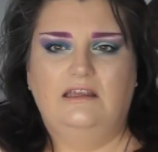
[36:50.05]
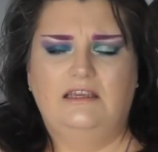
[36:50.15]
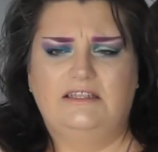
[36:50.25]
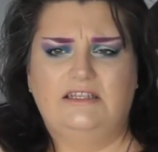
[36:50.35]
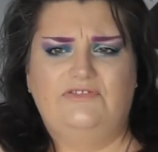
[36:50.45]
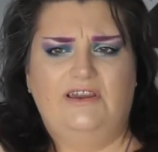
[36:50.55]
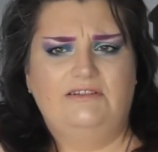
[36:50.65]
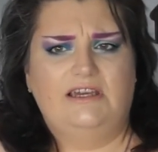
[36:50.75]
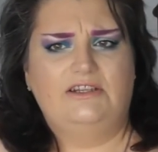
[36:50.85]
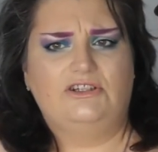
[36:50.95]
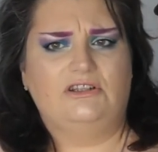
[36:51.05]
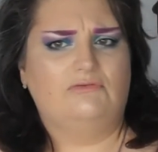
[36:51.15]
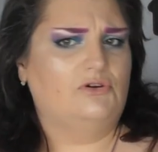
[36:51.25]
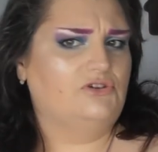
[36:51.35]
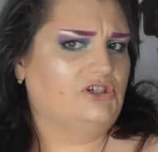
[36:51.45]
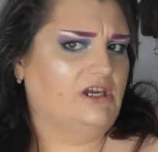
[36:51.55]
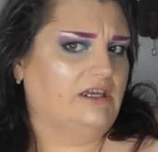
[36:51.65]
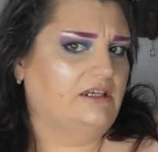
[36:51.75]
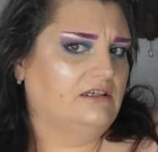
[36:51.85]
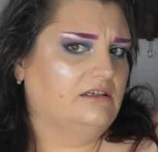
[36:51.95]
Is this foundation the wrong shade?